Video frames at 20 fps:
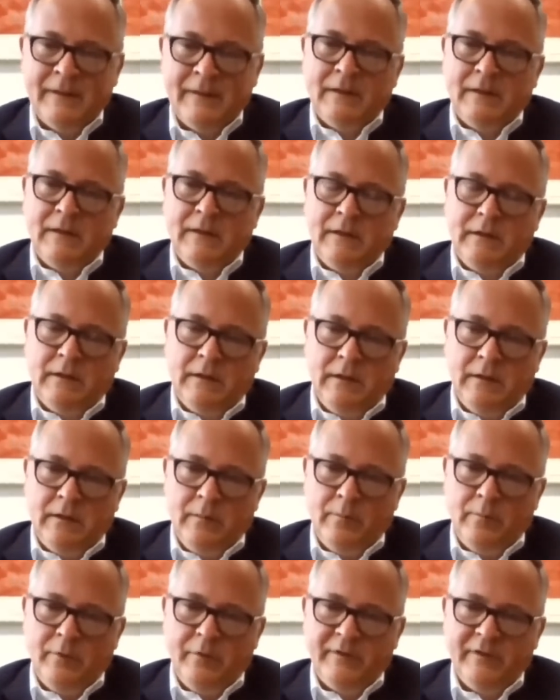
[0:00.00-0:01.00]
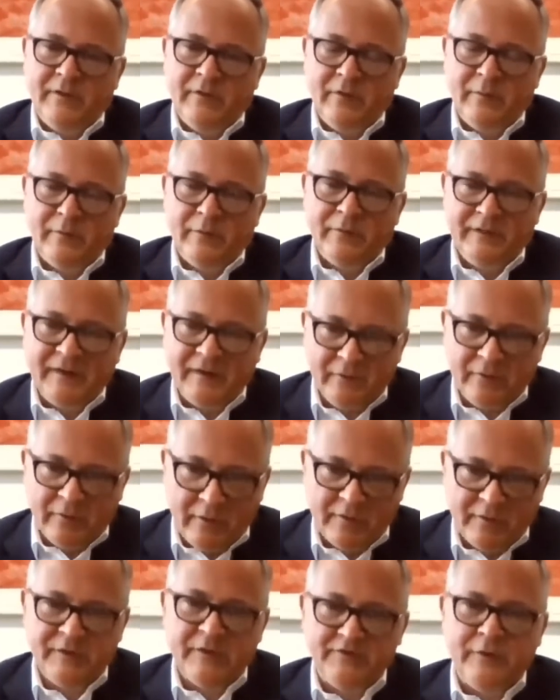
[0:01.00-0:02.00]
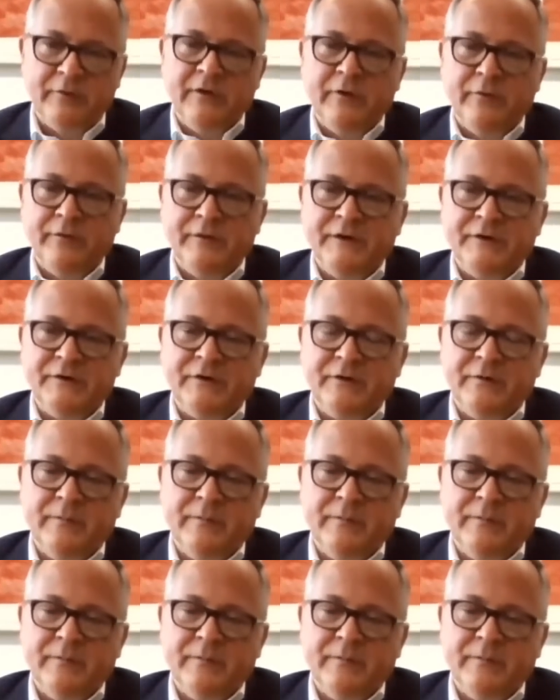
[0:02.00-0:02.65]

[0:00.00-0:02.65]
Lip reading: But in terms of technological innovation,